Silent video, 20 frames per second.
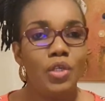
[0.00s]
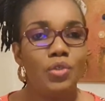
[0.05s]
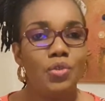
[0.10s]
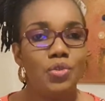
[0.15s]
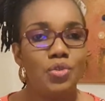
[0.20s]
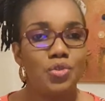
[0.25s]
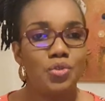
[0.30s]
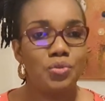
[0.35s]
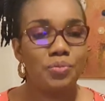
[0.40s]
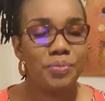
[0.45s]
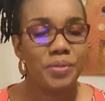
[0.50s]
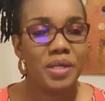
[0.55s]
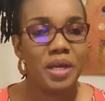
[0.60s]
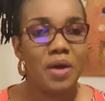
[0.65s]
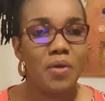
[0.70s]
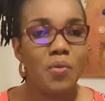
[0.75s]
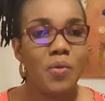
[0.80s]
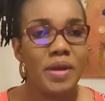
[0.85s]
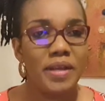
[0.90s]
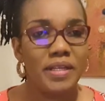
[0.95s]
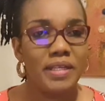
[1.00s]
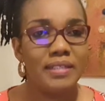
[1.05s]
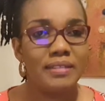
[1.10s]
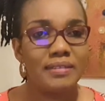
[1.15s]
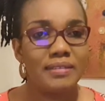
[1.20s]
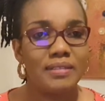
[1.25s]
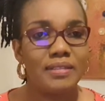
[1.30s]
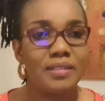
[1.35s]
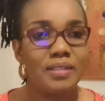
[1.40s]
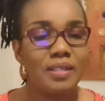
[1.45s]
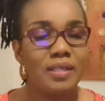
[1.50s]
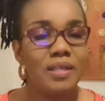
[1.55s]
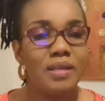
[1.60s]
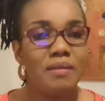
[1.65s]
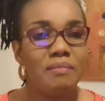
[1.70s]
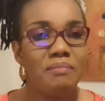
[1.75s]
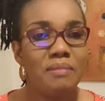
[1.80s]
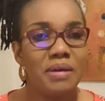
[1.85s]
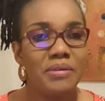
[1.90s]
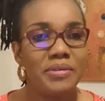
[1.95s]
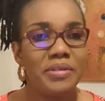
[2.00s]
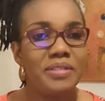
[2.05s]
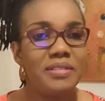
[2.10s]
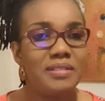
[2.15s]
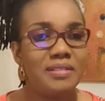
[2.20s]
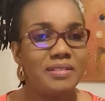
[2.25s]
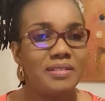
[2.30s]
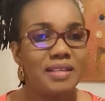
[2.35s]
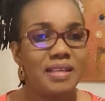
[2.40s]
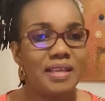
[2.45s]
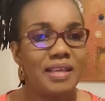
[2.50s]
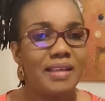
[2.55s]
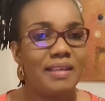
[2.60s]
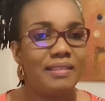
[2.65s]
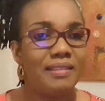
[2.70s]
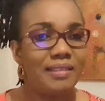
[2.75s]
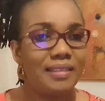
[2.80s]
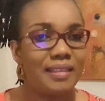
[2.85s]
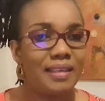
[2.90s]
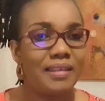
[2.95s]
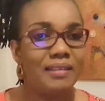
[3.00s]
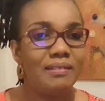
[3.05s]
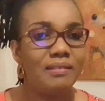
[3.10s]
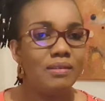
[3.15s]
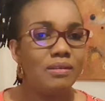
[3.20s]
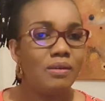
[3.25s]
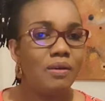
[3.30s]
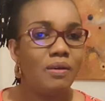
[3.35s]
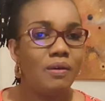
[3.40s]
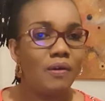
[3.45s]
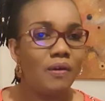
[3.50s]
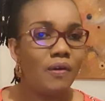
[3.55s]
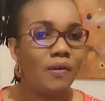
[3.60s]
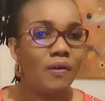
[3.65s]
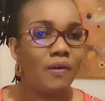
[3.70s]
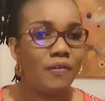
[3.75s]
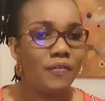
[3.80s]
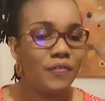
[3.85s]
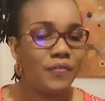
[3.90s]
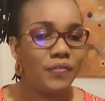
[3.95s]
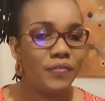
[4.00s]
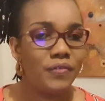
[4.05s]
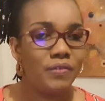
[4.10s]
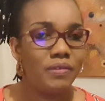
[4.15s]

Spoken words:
you should be aware that marriage is a thing of,